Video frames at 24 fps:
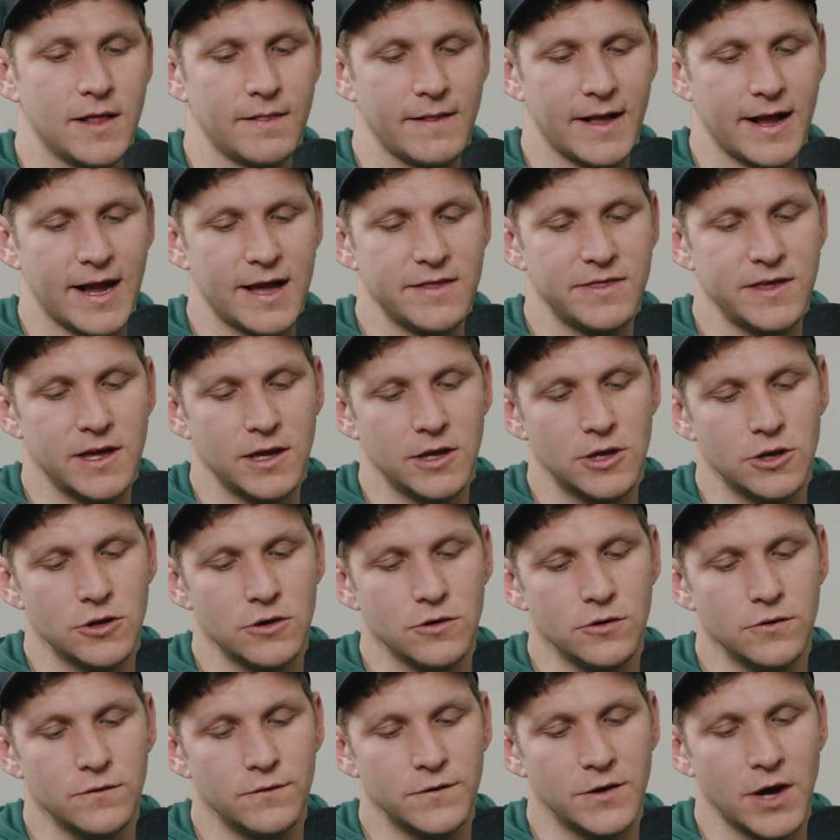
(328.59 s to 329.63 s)
Like, I think
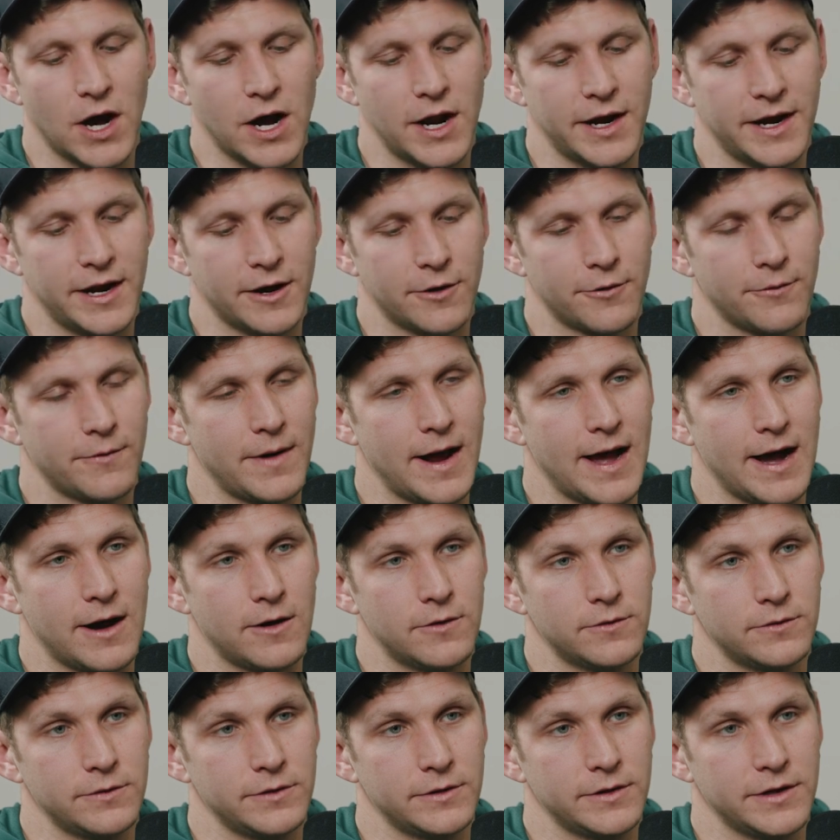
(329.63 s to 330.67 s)
you've gone in a
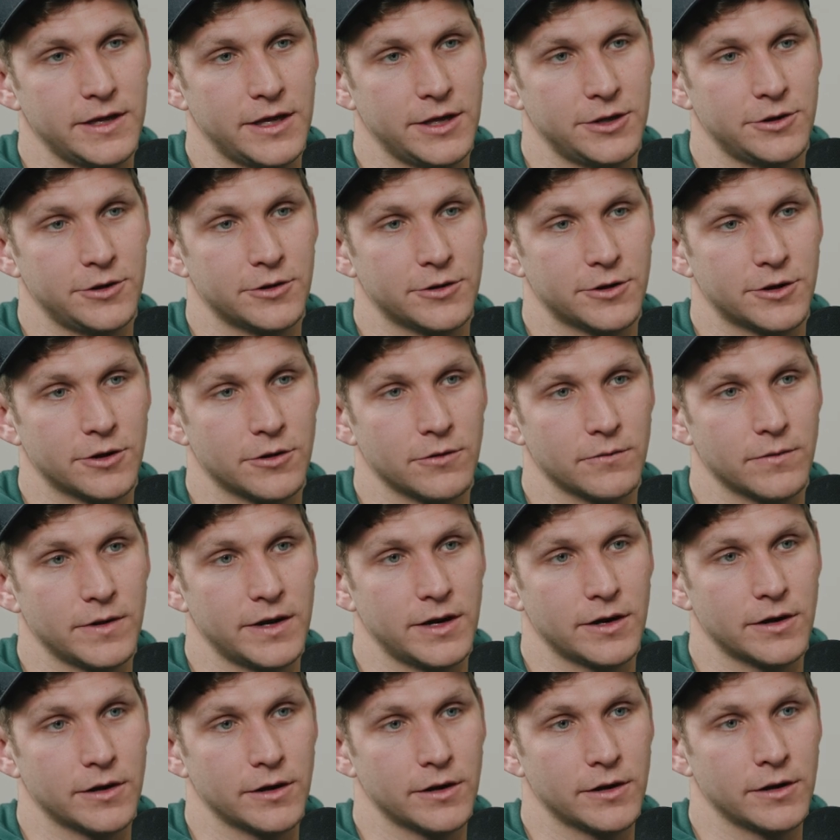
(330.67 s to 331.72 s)
route in your
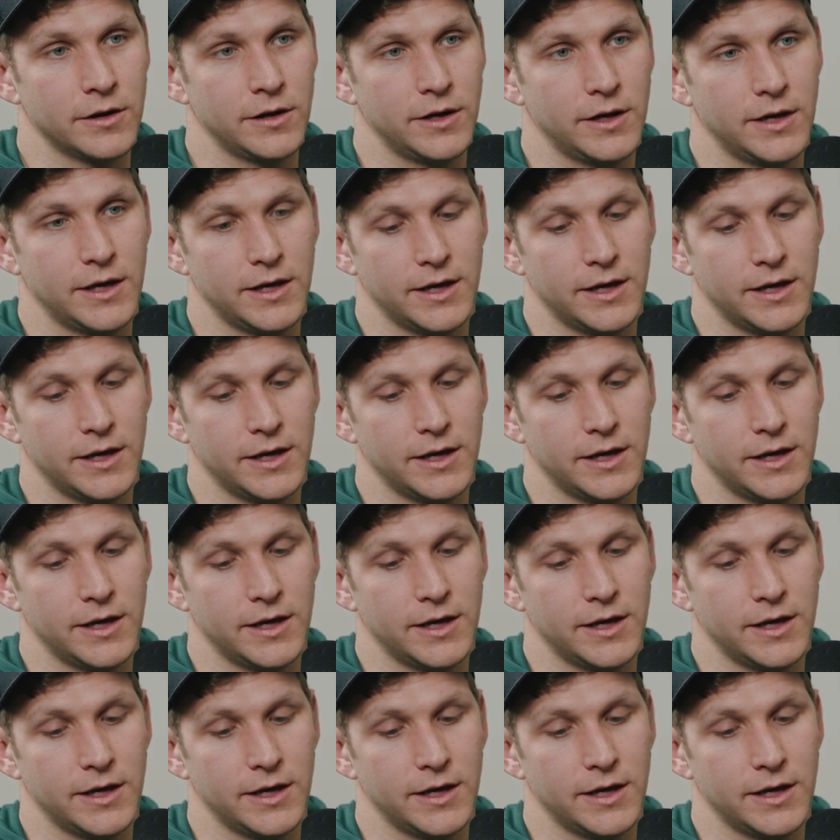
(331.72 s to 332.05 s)
career